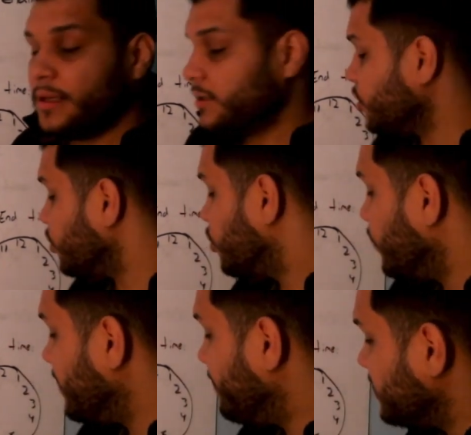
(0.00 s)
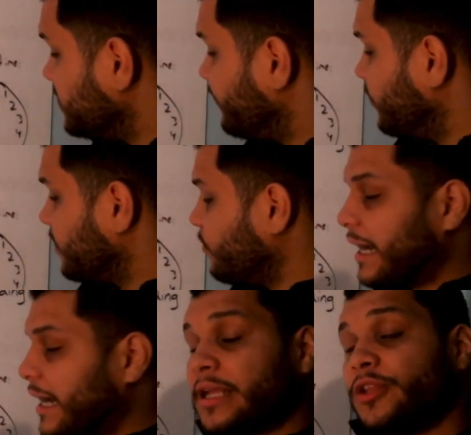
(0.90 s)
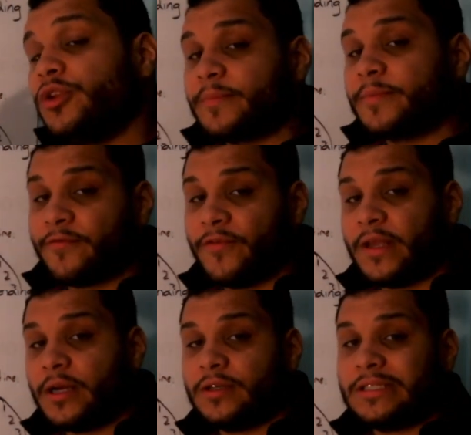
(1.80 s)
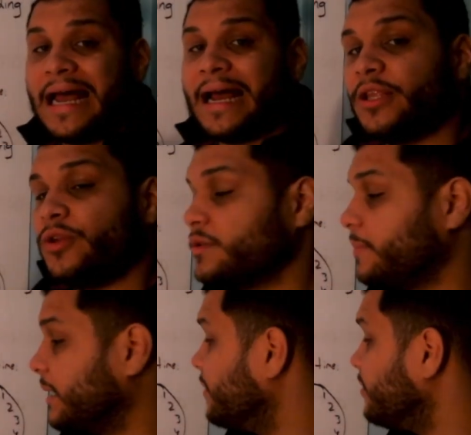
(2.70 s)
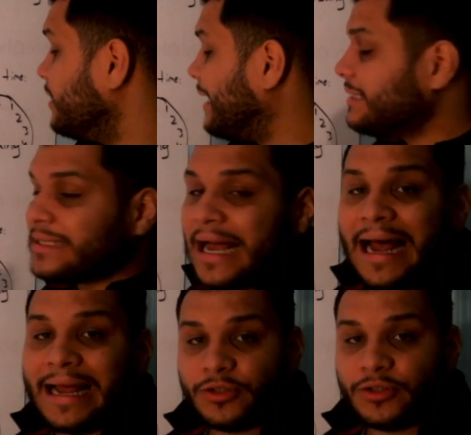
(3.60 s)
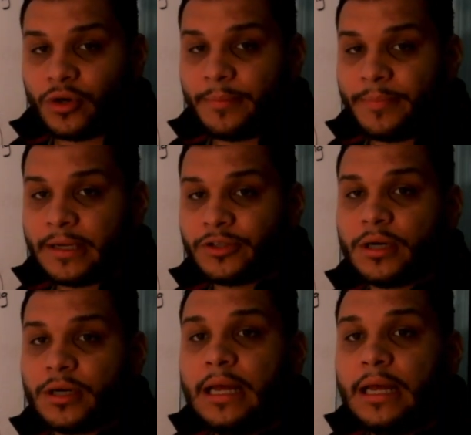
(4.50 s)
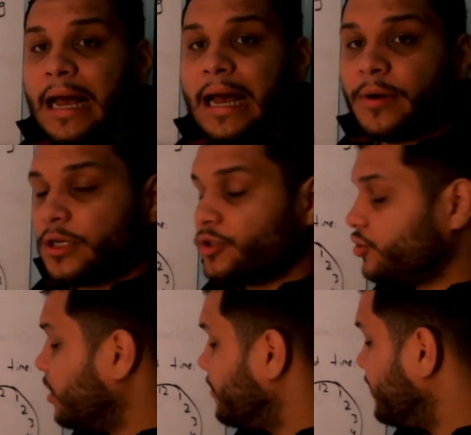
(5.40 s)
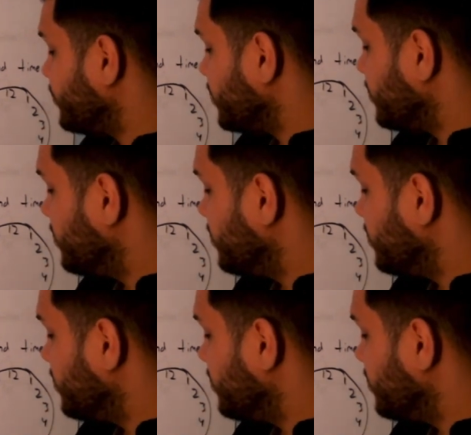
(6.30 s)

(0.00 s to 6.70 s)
So 3 plus 4. Well, I can use my fingers. I can use my number lines. I can draw a picture. I'm going to draw a picture.